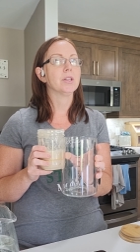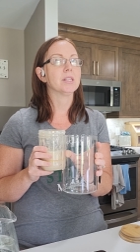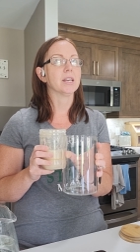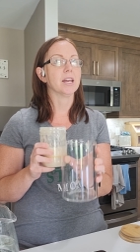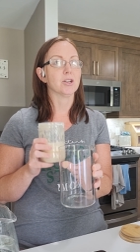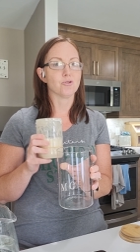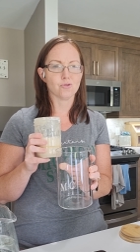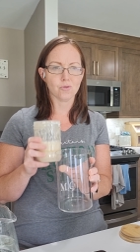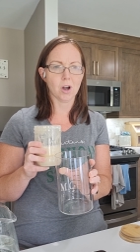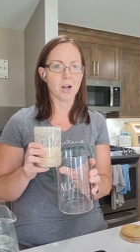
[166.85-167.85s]
to get it
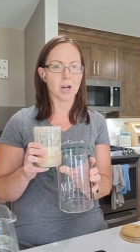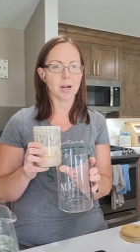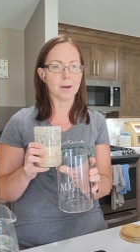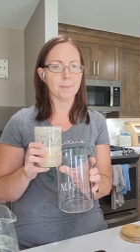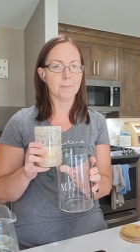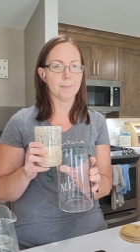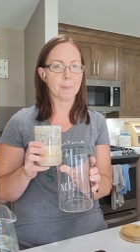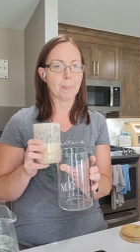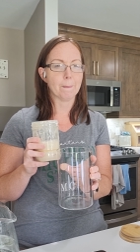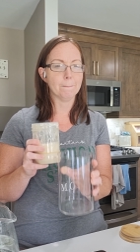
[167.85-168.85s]
stronger.
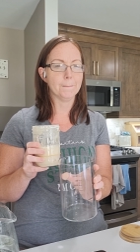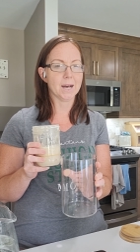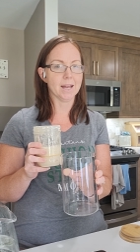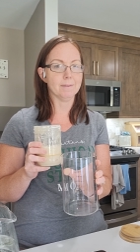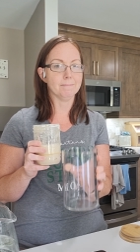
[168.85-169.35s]
But